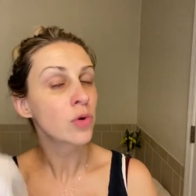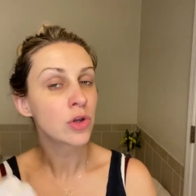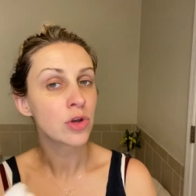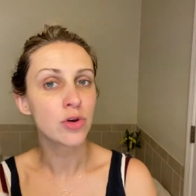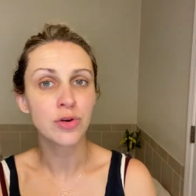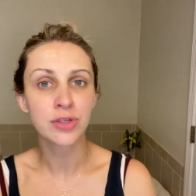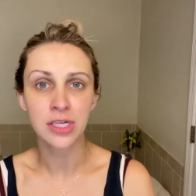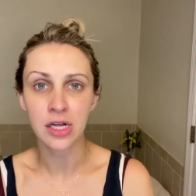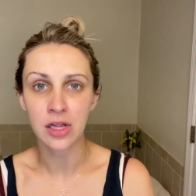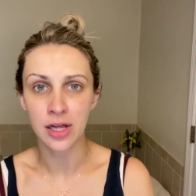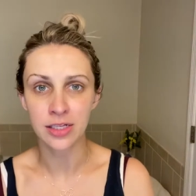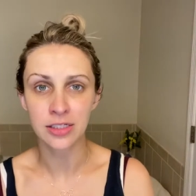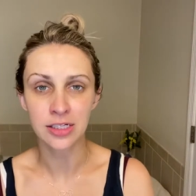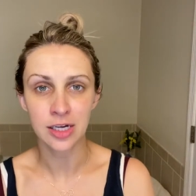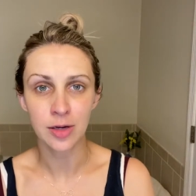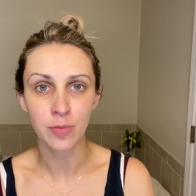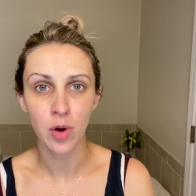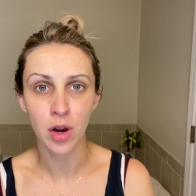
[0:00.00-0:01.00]
you use a
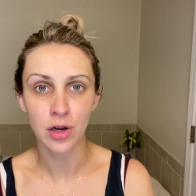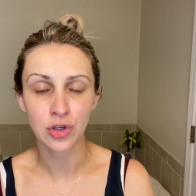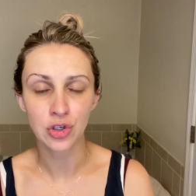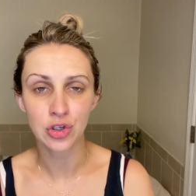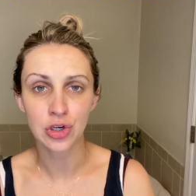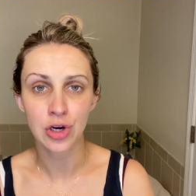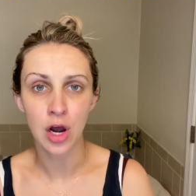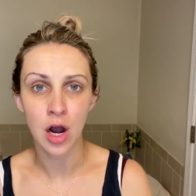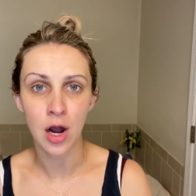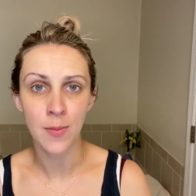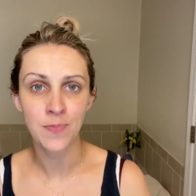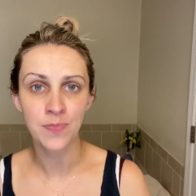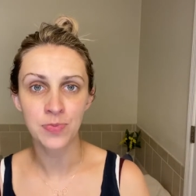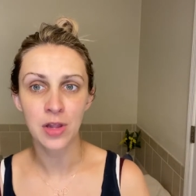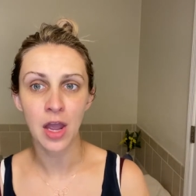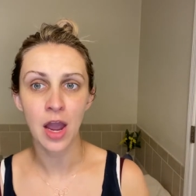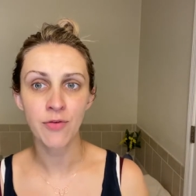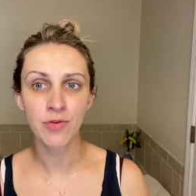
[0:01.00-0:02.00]
cleansing brush,
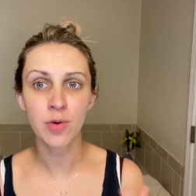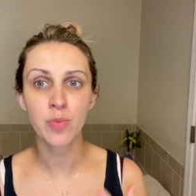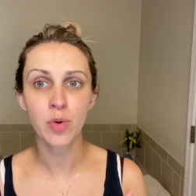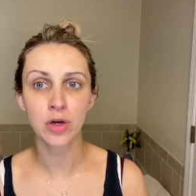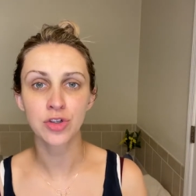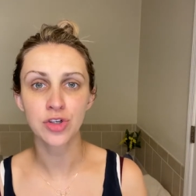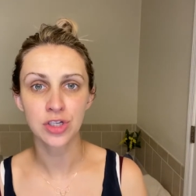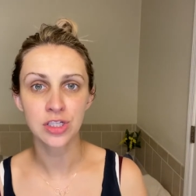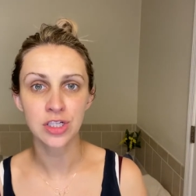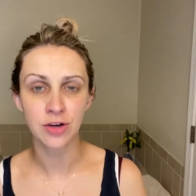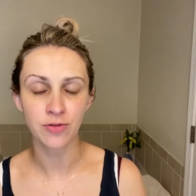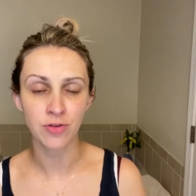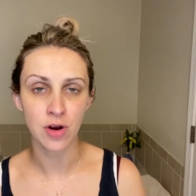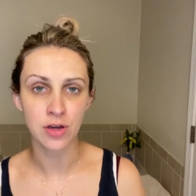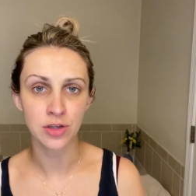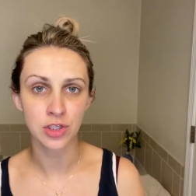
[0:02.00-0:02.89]
every brush is different.